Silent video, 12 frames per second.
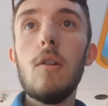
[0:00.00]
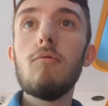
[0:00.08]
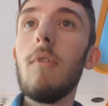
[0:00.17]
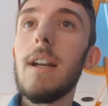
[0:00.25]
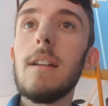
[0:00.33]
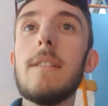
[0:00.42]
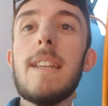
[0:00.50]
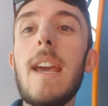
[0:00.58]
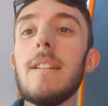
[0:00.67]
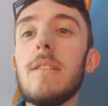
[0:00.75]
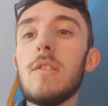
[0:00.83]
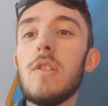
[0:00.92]
run
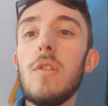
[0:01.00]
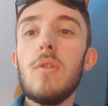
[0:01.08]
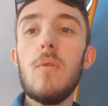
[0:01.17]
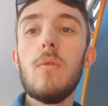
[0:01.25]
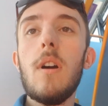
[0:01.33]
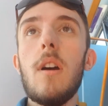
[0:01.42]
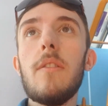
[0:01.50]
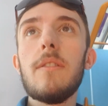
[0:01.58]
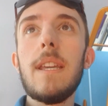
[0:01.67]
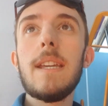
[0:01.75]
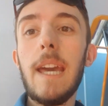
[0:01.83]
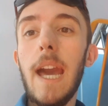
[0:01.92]
dead to
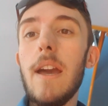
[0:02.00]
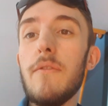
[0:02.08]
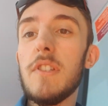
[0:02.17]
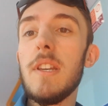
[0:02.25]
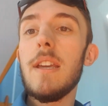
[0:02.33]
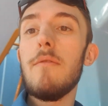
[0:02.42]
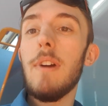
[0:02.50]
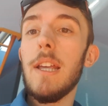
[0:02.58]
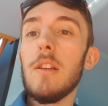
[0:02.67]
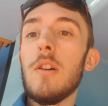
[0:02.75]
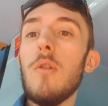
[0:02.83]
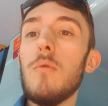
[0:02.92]
the KFC round
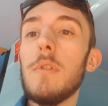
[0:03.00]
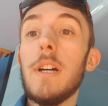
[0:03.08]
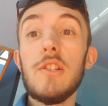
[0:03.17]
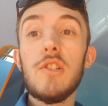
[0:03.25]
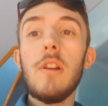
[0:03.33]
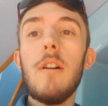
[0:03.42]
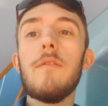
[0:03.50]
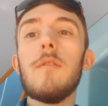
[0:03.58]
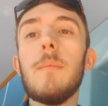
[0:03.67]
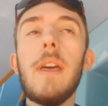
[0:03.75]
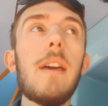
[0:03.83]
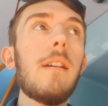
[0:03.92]
the corner and start
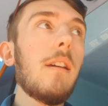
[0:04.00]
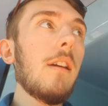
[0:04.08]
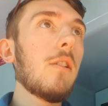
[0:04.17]
from there.